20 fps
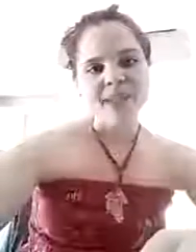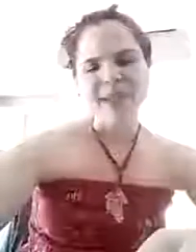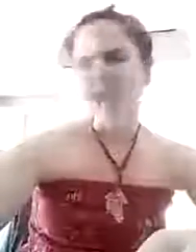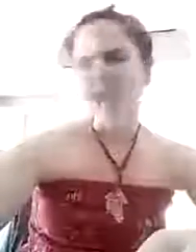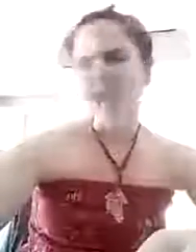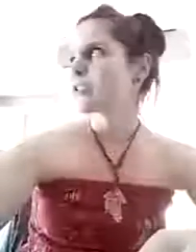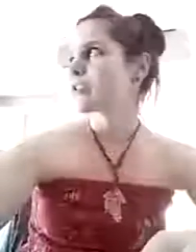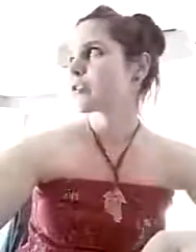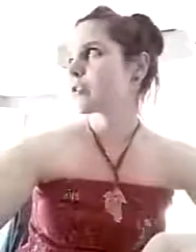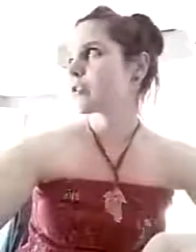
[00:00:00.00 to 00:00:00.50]

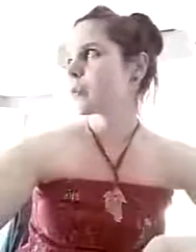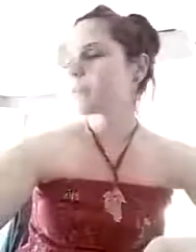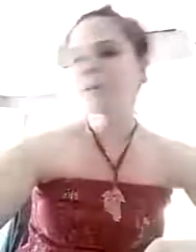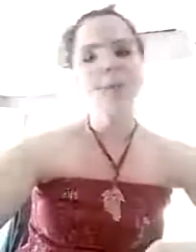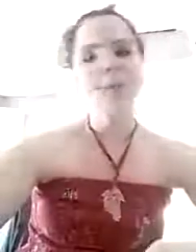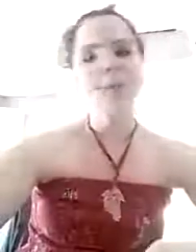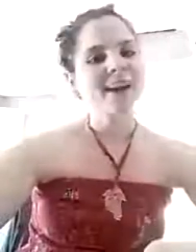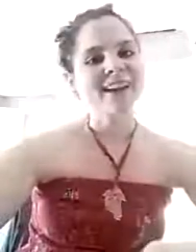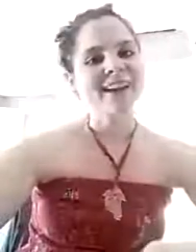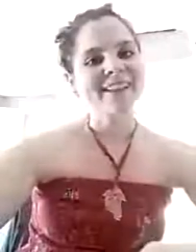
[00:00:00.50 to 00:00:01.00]
It's
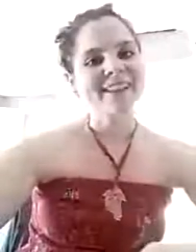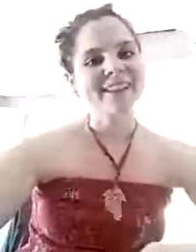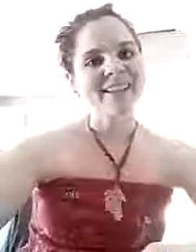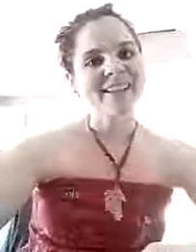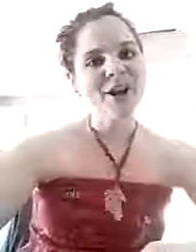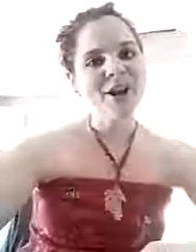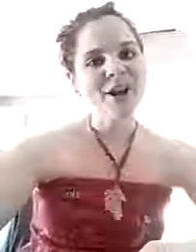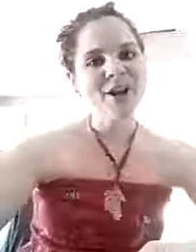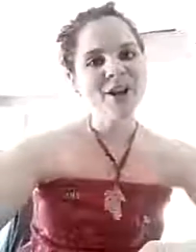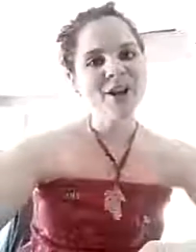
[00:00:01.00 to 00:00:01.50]
super bright in
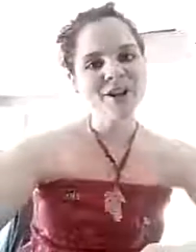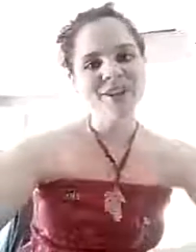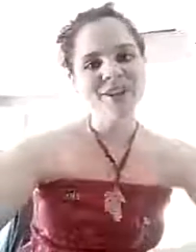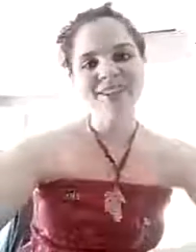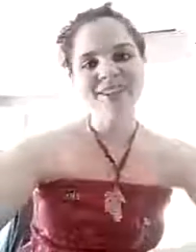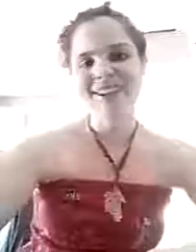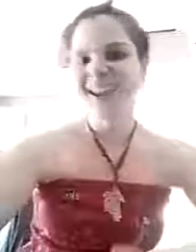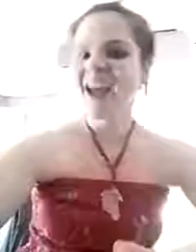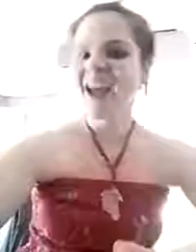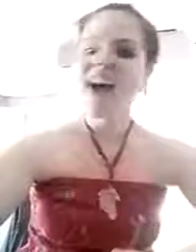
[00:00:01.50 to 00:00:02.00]

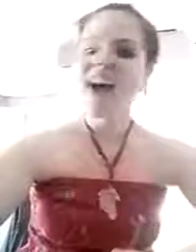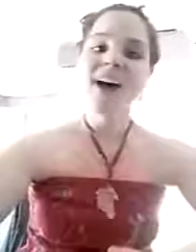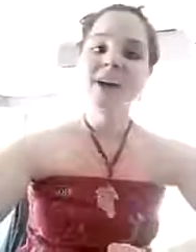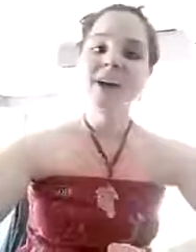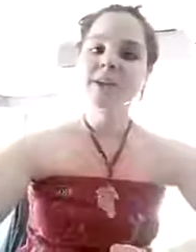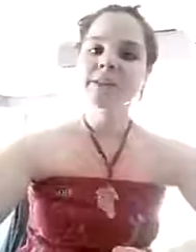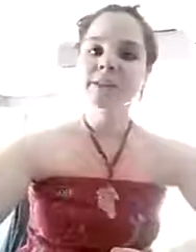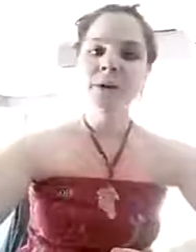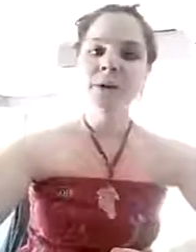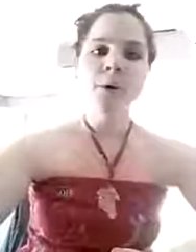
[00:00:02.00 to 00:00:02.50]
here,
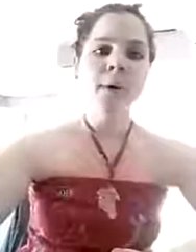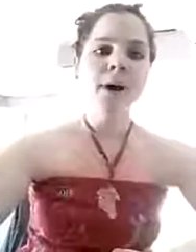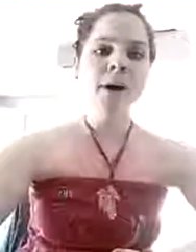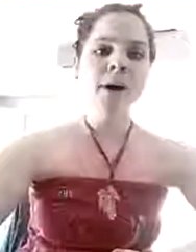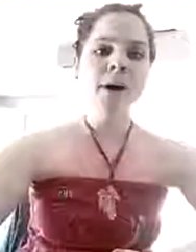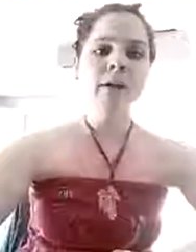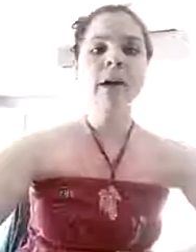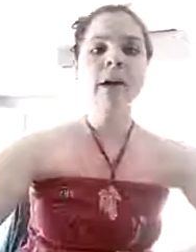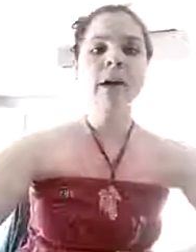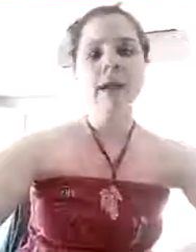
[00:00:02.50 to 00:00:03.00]
so
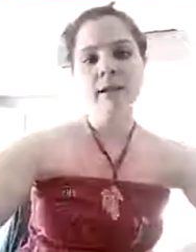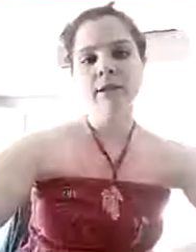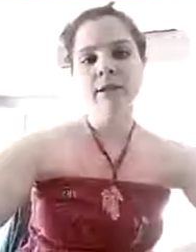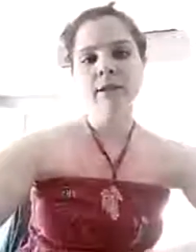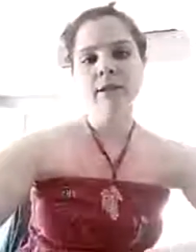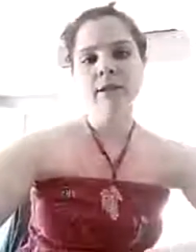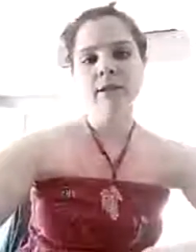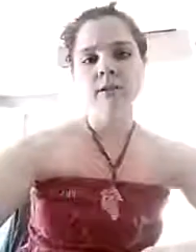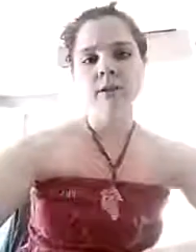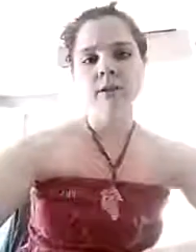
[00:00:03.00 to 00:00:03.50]
kind of
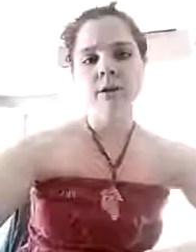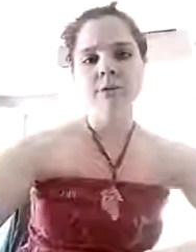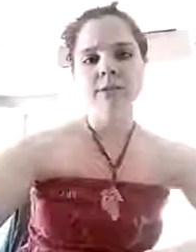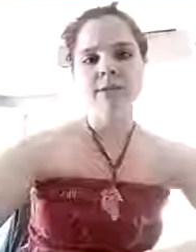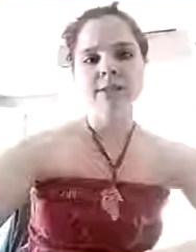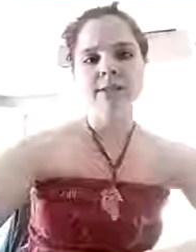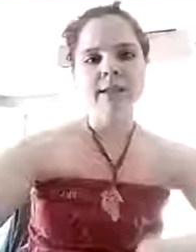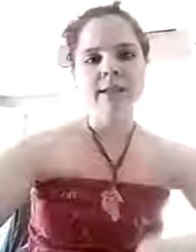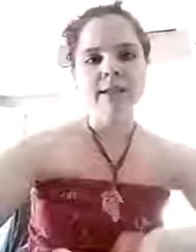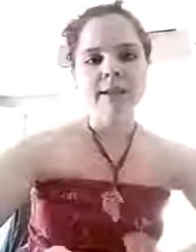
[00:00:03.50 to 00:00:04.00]
looking a little
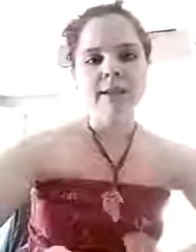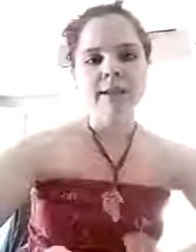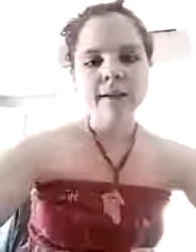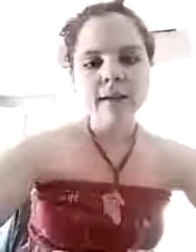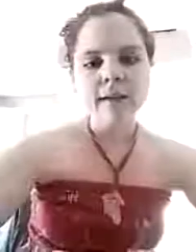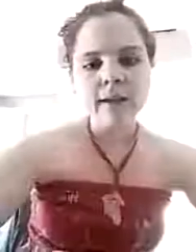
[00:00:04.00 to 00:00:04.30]
ghostly.